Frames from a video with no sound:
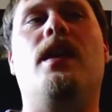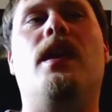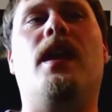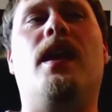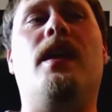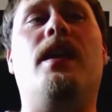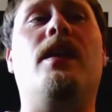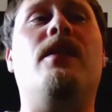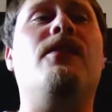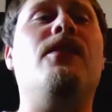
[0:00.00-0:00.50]

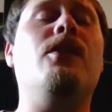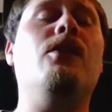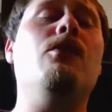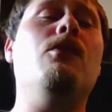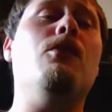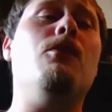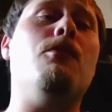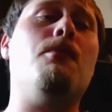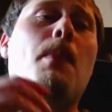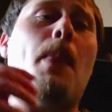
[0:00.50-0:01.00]
And if
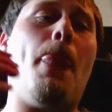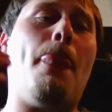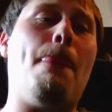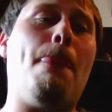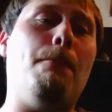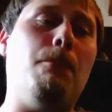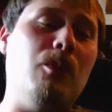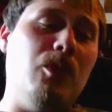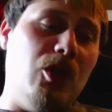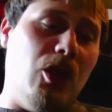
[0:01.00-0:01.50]
you
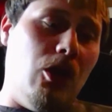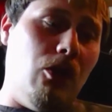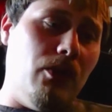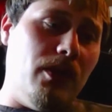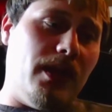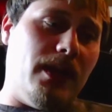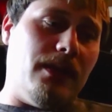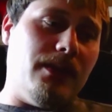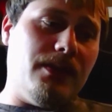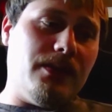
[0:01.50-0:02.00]

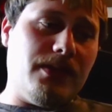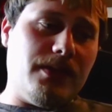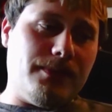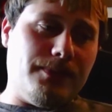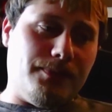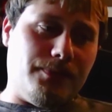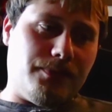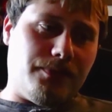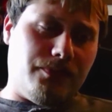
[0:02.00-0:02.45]
noticed,